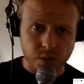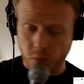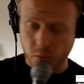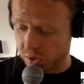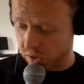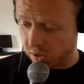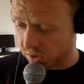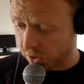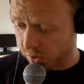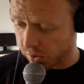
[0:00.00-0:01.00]

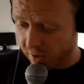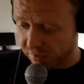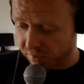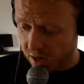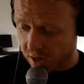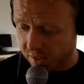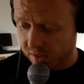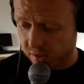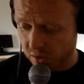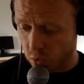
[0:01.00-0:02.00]

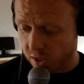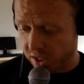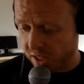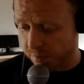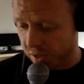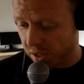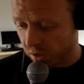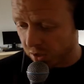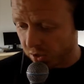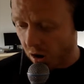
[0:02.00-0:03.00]
Waveguide, the Quod EP
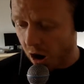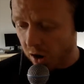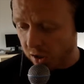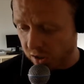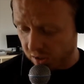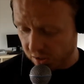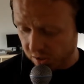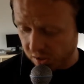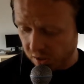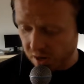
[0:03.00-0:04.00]
on
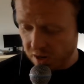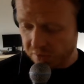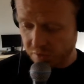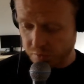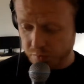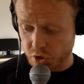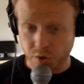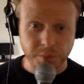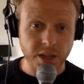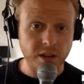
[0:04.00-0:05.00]
A.r.t.less from
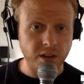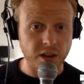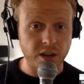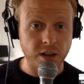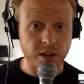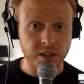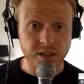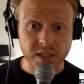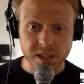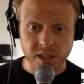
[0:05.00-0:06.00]
Germany.
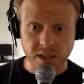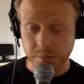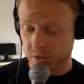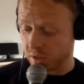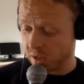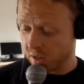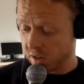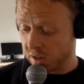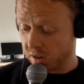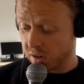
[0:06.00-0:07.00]
Decent label,
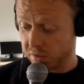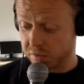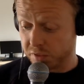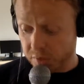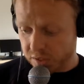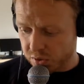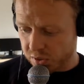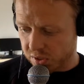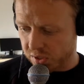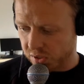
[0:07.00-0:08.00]
very
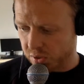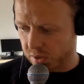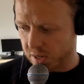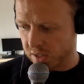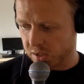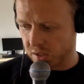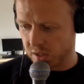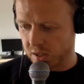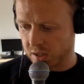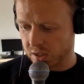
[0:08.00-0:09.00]
interesting tracks.
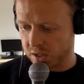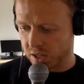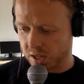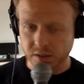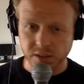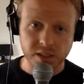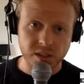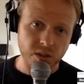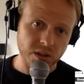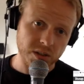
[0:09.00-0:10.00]
Check out the
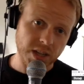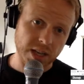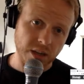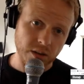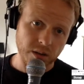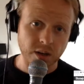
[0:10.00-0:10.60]
Discogs catalog.